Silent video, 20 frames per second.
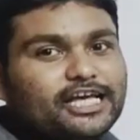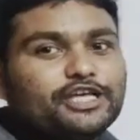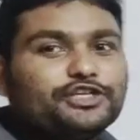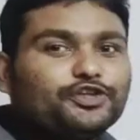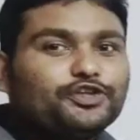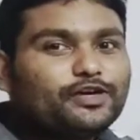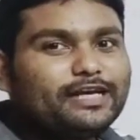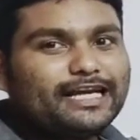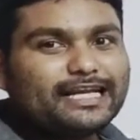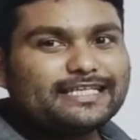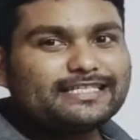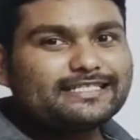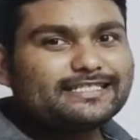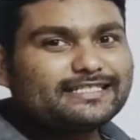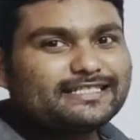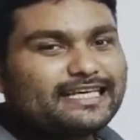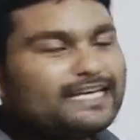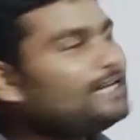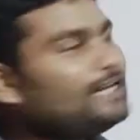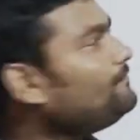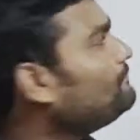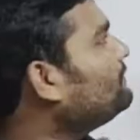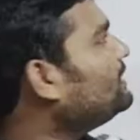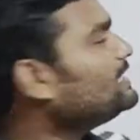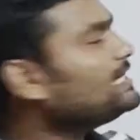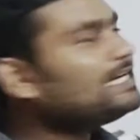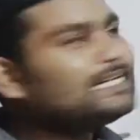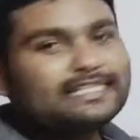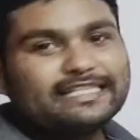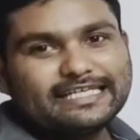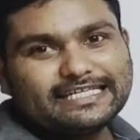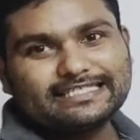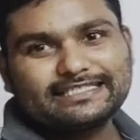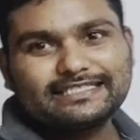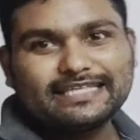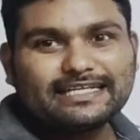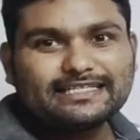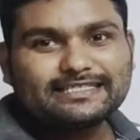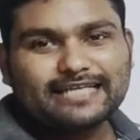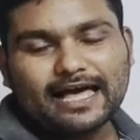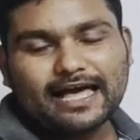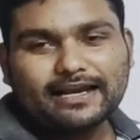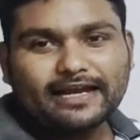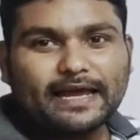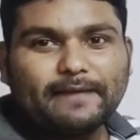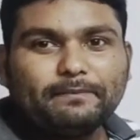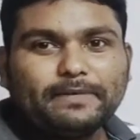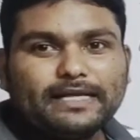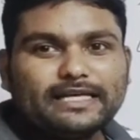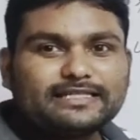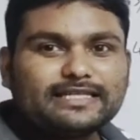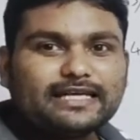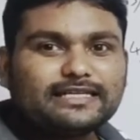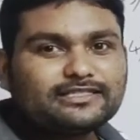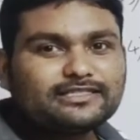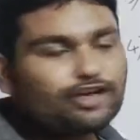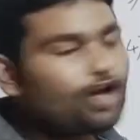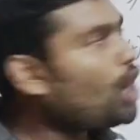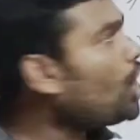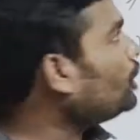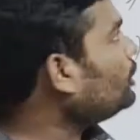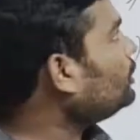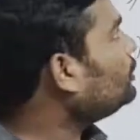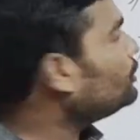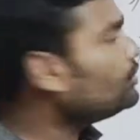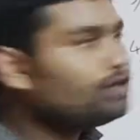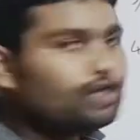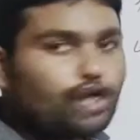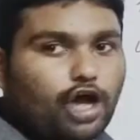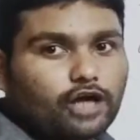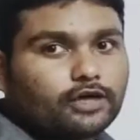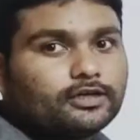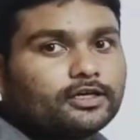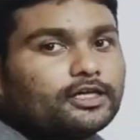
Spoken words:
So let us see whether these sets are empty sets or not.